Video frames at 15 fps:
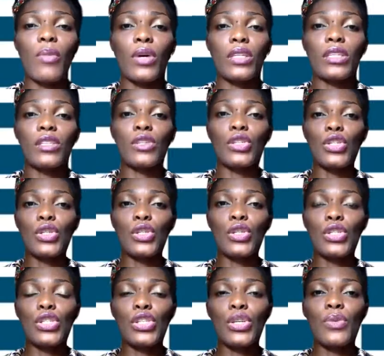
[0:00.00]
button on
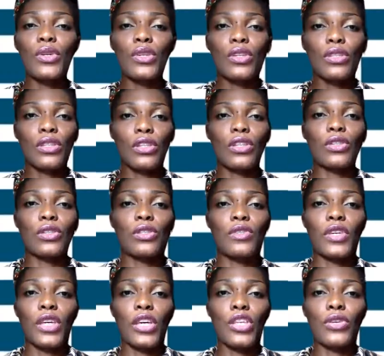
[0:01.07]
YouTube, turn on
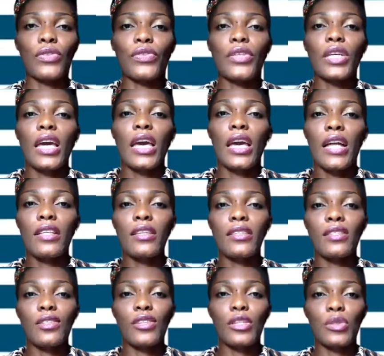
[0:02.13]
notification, and the
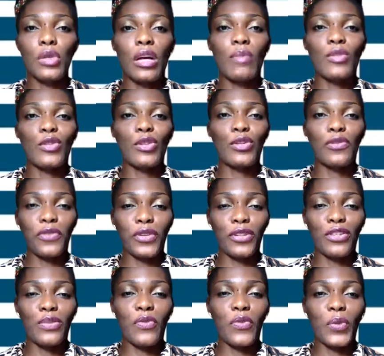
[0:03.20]
stories will come to you
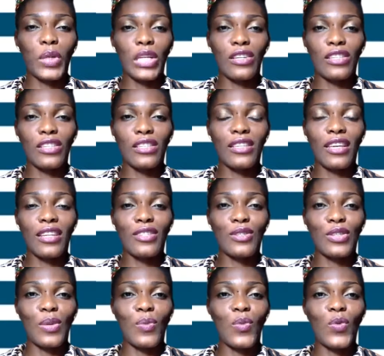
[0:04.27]
first before it gets to
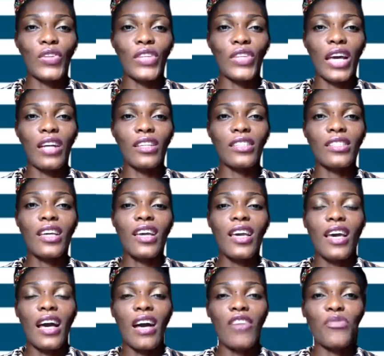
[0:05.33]
someone else.
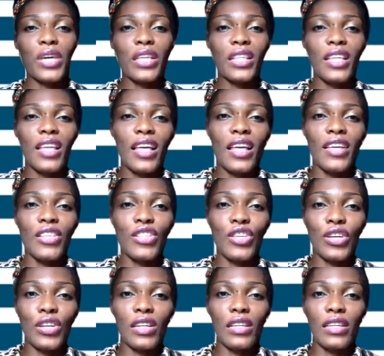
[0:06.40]
I've been
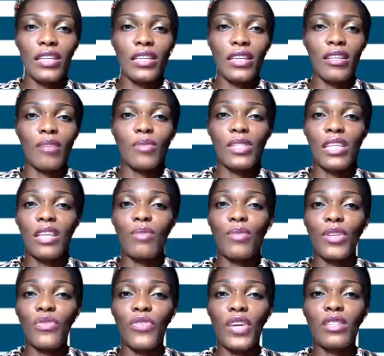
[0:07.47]
Angel Lady, and I'm saying
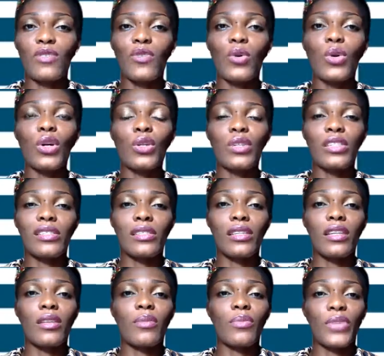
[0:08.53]
many thanks for always
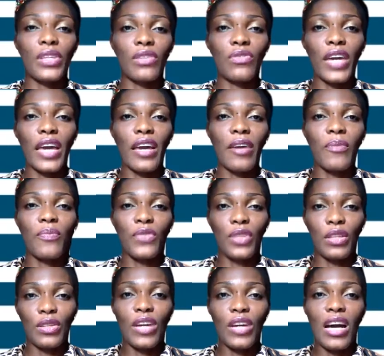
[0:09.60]
being there.
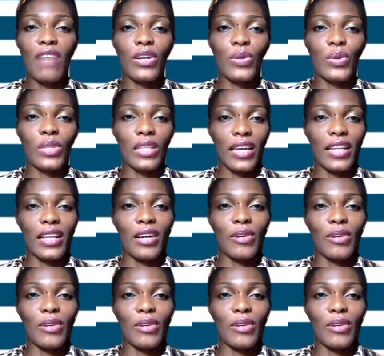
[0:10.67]
You have a good day now.